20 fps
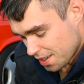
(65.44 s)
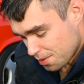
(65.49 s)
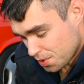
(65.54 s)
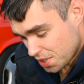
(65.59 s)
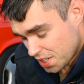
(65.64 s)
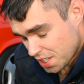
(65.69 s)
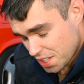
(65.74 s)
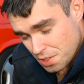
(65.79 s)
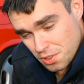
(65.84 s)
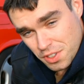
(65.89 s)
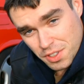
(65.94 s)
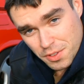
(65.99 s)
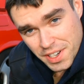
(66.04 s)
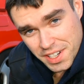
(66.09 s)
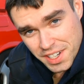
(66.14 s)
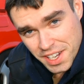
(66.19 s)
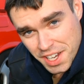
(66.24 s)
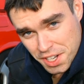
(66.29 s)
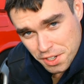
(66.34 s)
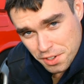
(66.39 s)
we're gonna do it
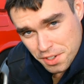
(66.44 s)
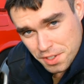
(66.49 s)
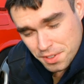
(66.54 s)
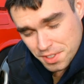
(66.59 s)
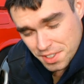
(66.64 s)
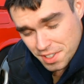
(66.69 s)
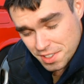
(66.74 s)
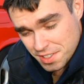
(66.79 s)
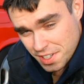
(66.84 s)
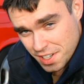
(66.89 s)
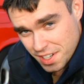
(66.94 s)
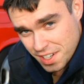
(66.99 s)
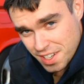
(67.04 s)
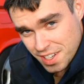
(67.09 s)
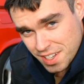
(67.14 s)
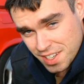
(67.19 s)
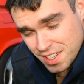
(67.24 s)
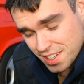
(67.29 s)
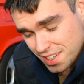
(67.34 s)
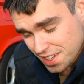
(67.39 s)
right now we're gonna talk
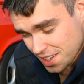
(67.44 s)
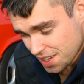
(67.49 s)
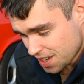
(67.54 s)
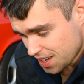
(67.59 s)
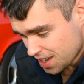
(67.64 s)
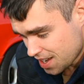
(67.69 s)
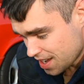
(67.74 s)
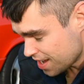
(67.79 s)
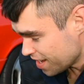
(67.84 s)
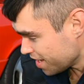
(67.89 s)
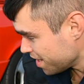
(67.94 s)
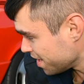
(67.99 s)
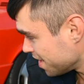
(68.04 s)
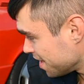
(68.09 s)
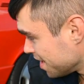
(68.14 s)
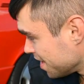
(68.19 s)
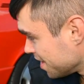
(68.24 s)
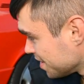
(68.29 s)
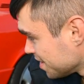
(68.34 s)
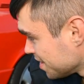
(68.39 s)

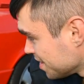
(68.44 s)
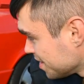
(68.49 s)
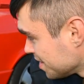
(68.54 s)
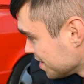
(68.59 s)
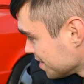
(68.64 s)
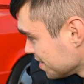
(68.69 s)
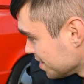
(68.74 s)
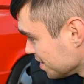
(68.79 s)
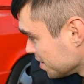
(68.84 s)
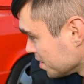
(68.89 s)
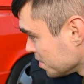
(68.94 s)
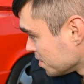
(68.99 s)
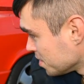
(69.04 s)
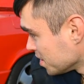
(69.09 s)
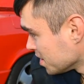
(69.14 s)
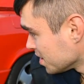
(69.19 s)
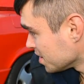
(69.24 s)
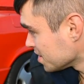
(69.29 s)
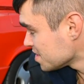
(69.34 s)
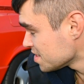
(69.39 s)
and you know you're
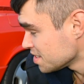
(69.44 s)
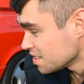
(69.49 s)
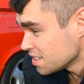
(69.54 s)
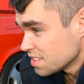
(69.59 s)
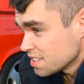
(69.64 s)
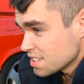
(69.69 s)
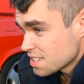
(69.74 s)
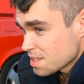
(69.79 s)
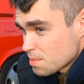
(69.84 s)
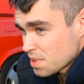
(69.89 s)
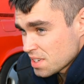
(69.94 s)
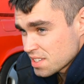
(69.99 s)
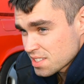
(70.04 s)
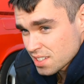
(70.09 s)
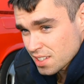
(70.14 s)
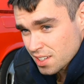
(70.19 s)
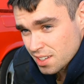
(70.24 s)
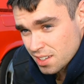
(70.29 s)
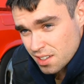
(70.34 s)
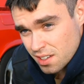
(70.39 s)
gonna see these
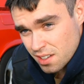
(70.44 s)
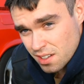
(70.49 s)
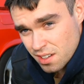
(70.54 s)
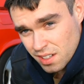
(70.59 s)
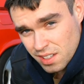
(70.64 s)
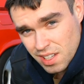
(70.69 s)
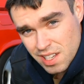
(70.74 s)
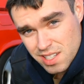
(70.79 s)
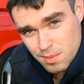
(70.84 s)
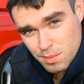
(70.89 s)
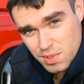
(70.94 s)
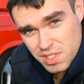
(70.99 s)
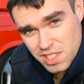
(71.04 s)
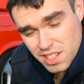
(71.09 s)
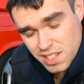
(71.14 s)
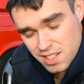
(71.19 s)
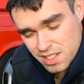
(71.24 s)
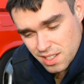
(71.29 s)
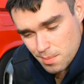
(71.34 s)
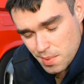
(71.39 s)
amazing uh, classic
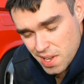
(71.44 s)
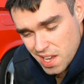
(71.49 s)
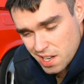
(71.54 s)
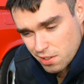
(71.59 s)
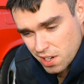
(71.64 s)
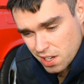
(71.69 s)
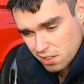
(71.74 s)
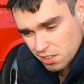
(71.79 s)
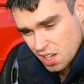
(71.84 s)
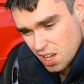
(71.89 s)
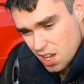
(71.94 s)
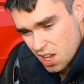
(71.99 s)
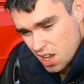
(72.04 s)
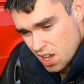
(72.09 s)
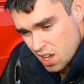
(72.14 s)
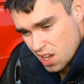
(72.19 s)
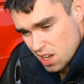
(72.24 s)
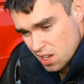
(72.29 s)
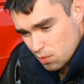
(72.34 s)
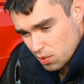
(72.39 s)
Mercedes in the background
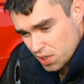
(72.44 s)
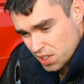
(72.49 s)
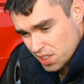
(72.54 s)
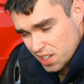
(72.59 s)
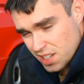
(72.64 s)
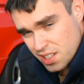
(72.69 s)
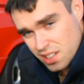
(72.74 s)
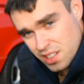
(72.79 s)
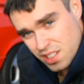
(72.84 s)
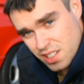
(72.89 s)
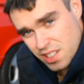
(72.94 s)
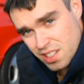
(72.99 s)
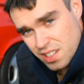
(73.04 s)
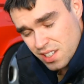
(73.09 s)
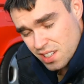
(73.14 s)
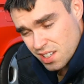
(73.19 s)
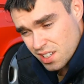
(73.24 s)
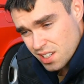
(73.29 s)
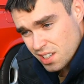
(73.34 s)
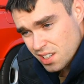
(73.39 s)
190E
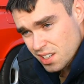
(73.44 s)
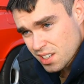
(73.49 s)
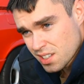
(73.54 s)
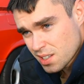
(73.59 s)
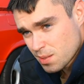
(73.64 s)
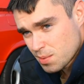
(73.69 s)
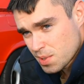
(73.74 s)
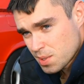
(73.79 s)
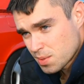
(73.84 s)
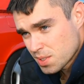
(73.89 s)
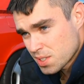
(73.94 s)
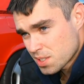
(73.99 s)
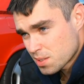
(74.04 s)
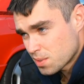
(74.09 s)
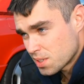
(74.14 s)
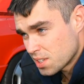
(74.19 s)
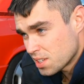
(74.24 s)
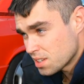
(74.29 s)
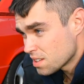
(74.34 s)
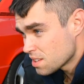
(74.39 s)
and a
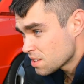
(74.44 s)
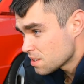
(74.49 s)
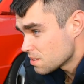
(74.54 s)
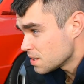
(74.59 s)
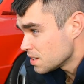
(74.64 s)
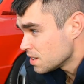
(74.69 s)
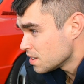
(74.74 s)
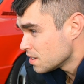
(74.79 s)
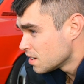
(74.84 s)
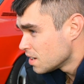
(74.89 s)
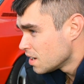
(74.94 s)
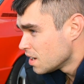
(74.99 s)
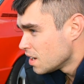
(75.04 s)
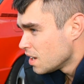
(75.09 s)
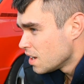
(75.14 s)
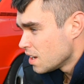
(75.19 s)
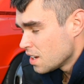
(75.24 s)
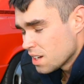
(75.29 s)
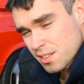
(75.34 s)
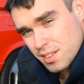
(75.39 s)
W123
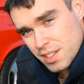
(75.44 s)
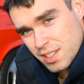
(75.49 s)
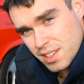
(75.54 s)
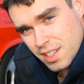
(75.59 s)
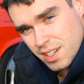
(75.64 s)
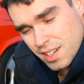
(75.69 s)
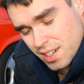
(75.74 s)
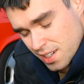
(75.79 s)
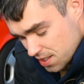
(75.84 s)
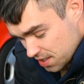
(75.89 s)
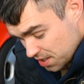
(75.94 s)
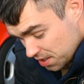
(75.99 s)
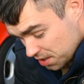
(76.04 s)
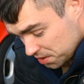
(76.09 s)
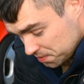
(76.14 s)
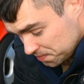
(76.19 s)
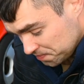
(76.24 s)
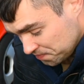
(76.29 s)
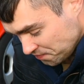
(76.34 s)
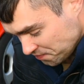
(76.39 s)
right there
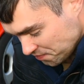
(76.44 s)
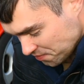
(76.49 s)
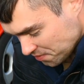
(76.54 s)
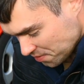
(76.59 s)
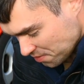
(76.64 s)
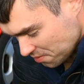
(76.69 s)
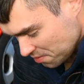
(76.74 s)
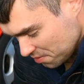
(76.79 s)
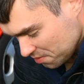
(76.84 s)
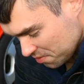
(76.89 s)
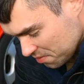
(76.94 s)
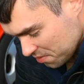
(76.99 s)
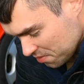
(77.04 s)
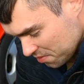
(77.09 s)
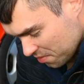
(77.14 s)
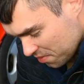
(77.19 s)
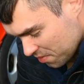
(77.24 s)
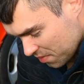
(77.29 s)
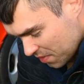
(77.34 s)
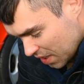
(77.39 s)
so
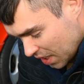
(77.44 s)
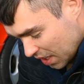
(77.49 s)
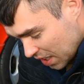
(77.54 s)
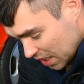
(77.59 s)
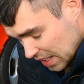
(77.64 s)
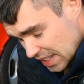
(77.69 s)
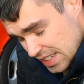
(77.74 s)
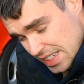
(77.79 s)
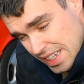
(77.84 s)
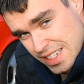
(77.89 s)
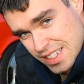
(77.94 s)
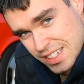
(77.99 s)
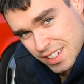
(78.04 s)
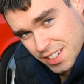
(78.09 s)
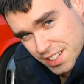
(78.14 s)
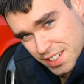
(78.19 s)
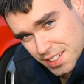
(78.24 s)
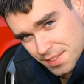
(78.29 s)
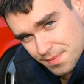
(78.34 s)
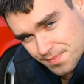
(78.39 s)
let's get
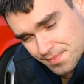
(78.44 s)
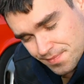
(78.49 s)
started